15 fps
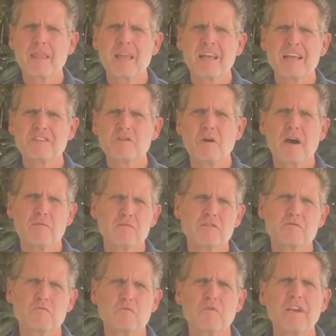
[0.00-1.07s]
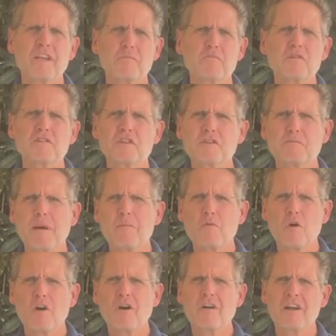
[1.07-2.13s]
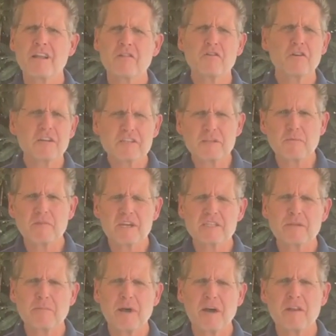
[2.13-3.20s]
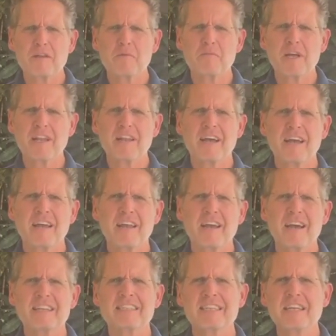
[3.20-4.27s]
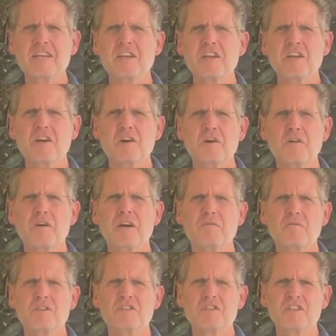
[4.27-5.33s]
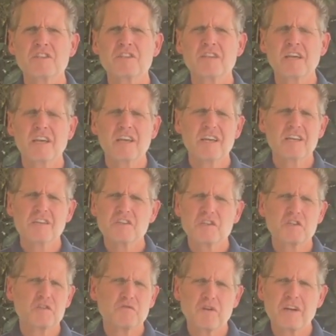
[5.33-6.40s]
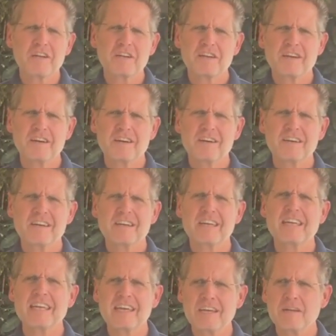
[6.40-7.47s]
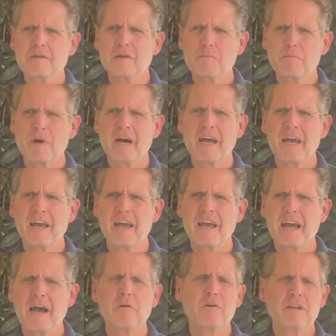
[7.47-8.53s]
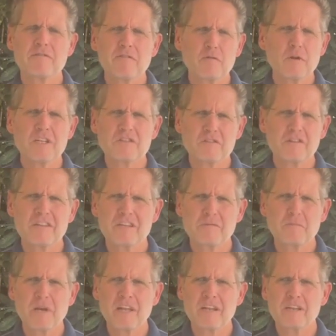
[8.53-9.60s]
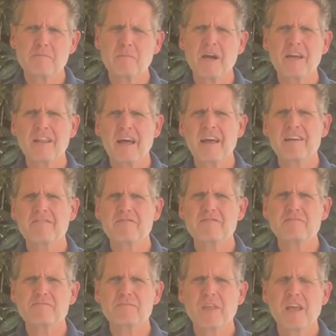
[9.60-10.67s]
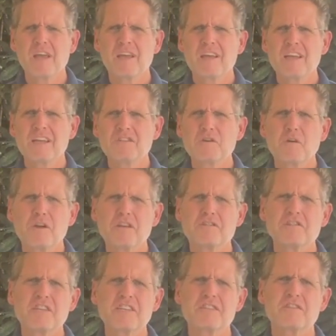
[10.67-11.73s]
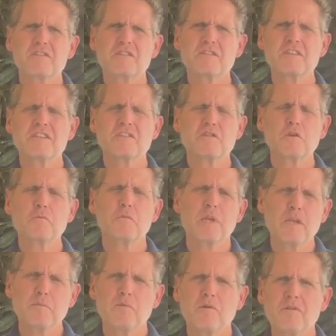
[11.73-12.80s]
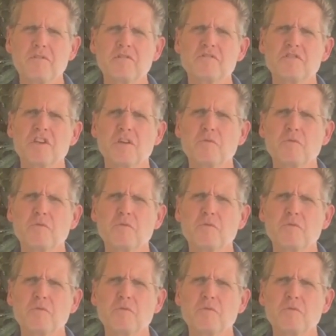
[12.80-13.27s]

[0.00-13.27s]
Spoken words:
So I was reading Bruce's memoir and learning some things about him that I didn't know, and was just struck again by how influential he'd been in my life. So here's these two people. Eugene